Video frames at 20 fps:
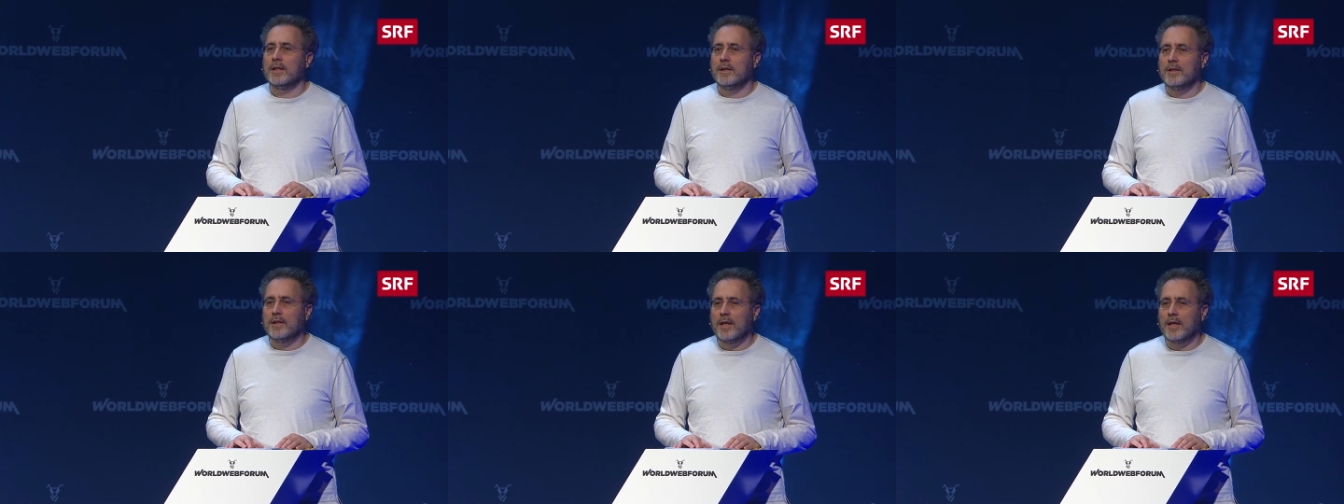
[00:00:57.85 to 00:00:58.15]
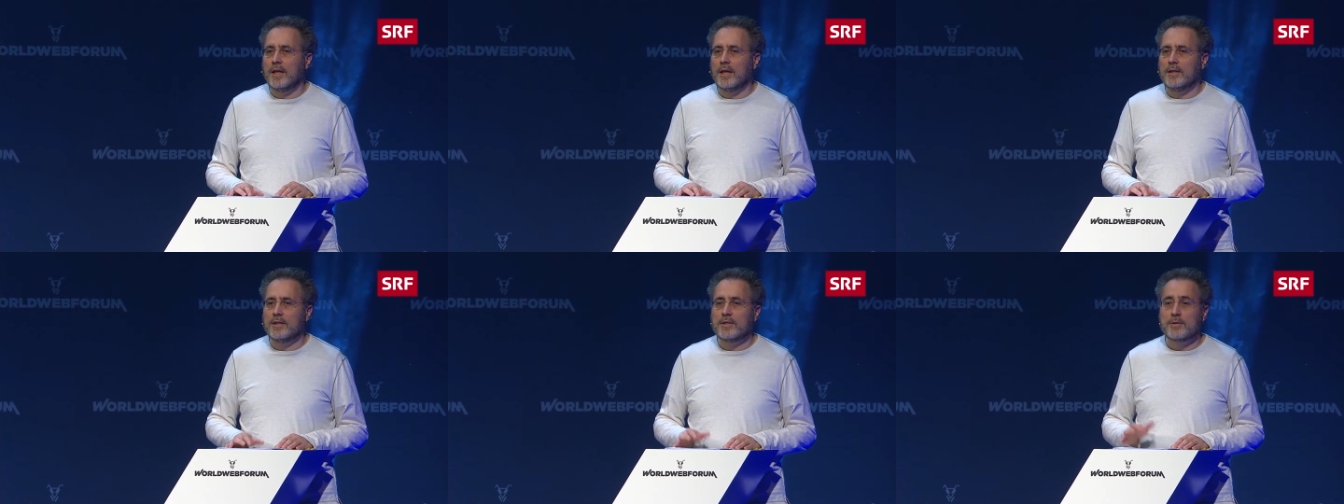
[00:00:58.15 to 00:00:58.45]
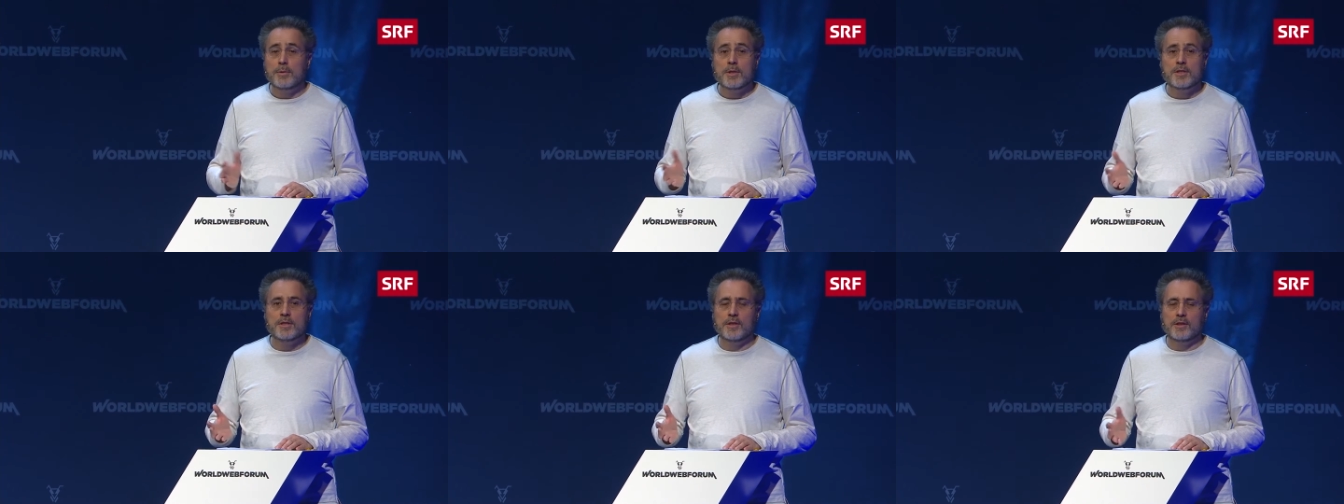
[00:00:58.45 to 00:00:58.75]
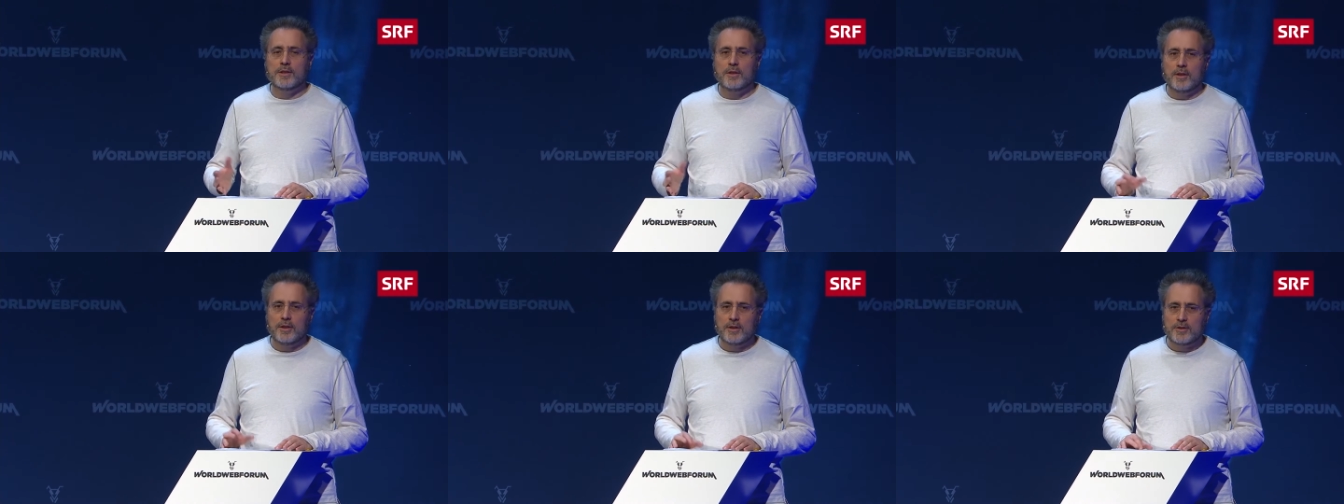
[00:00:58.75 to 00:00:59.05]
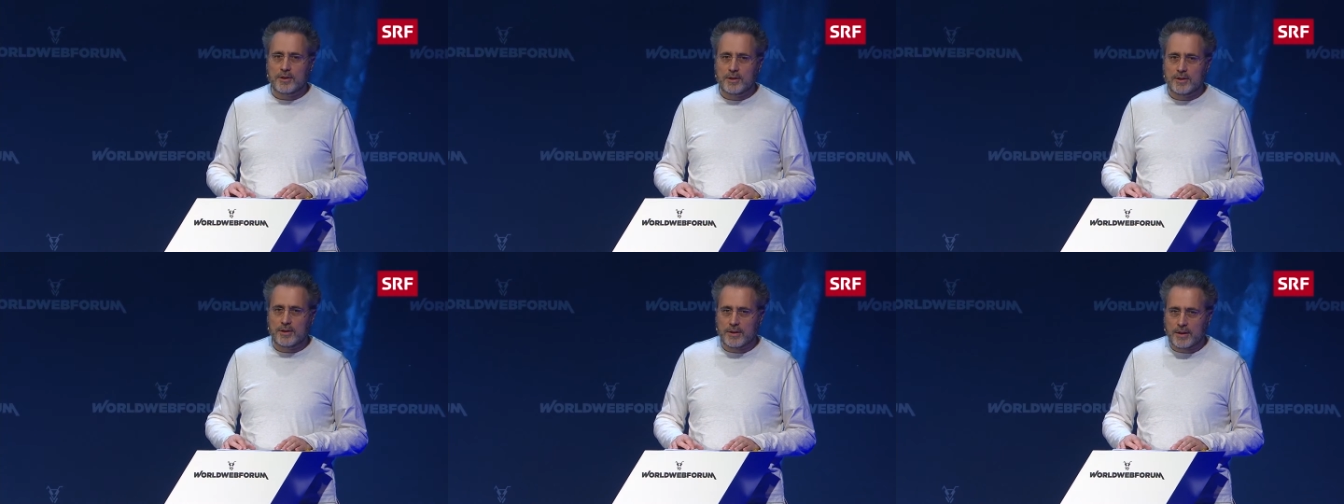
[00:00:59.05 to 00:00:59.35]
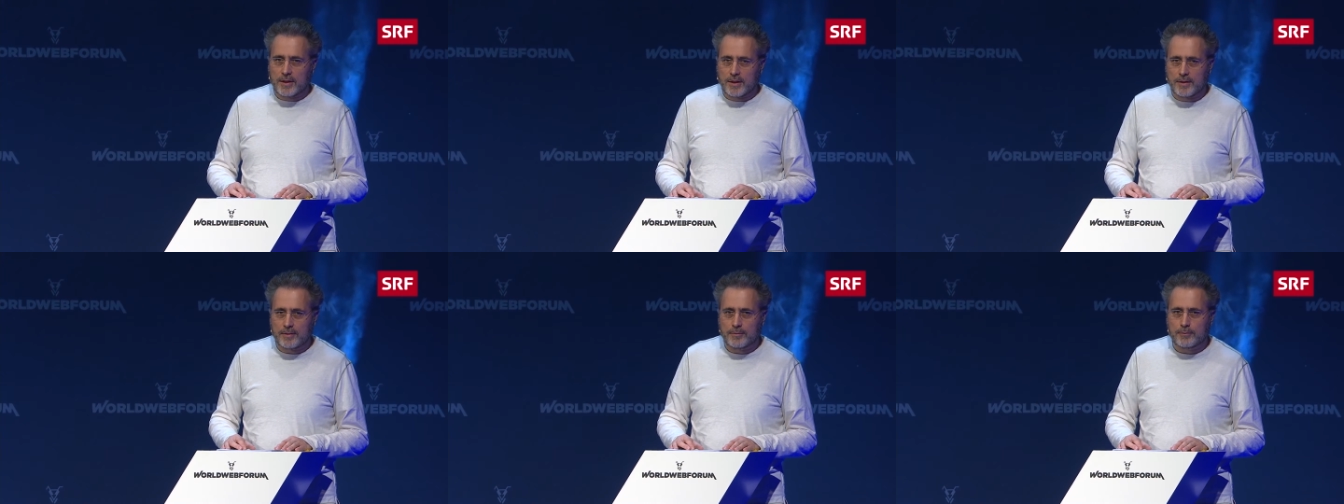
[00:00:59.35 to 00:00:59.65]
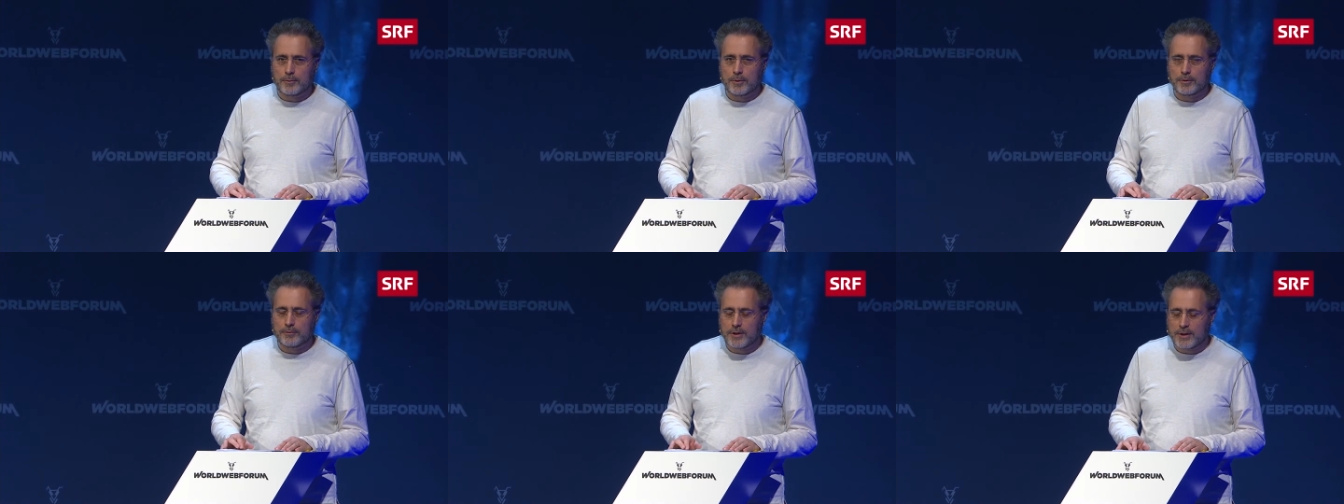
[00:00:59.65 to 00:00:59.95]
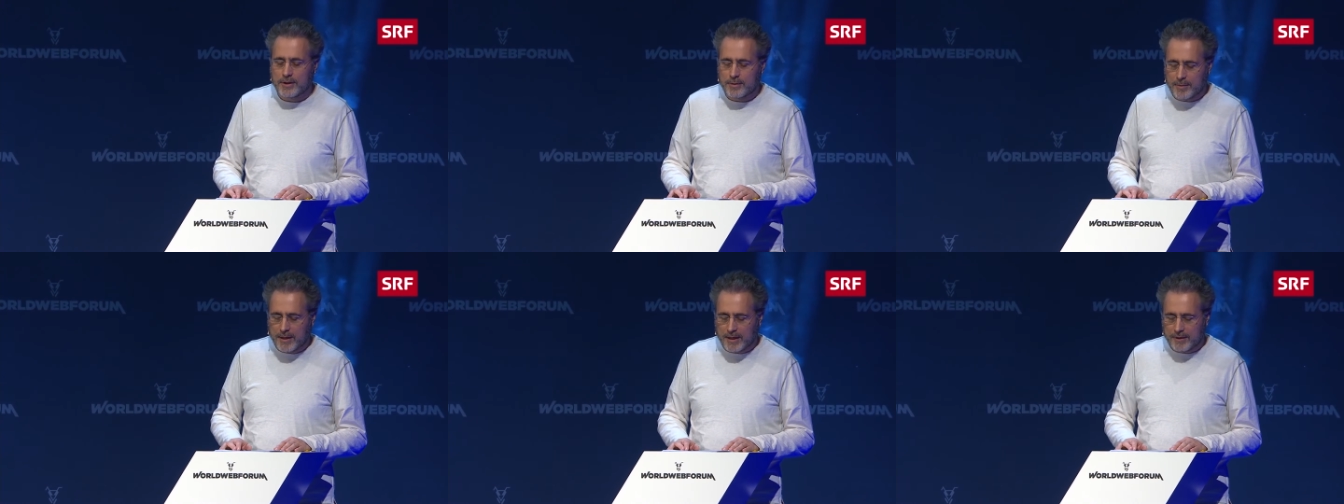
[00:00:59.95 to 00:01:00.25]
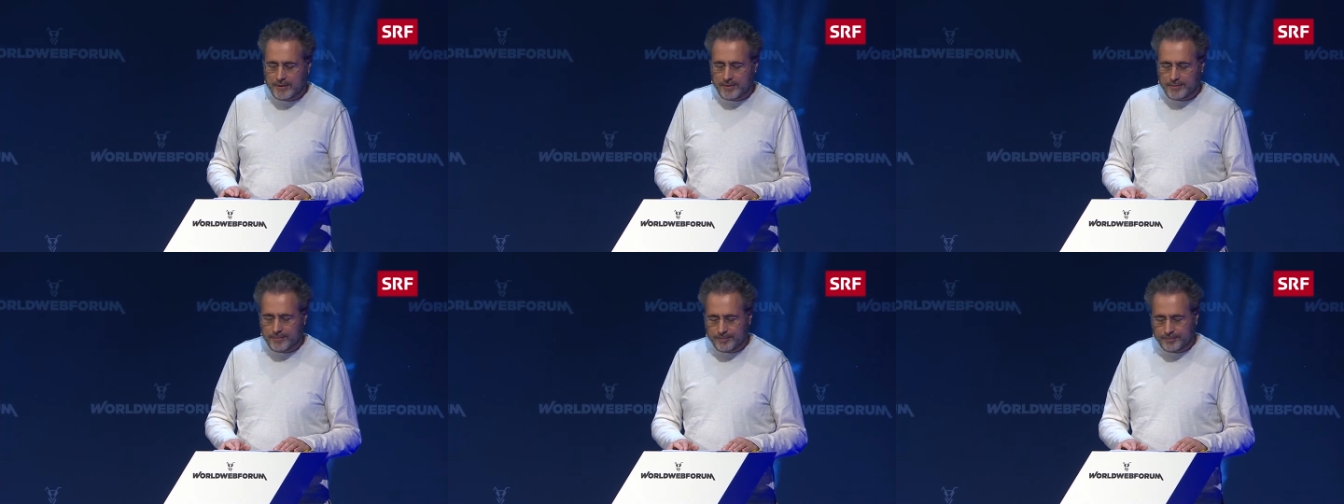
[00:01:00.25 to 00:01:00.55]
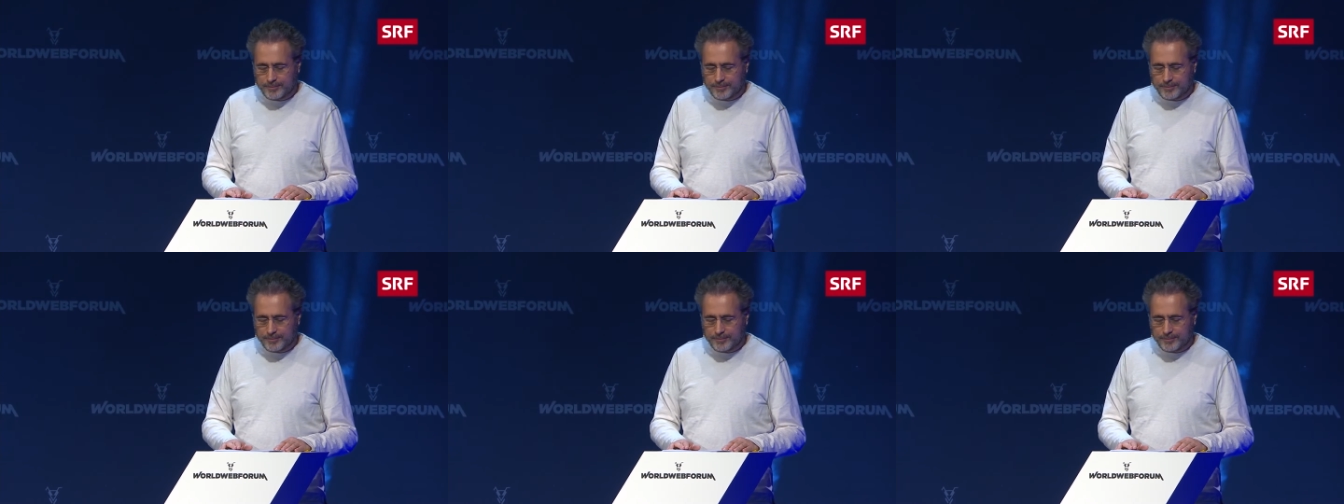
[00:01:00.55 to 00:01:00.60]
then Swiss technology uh, will really matter.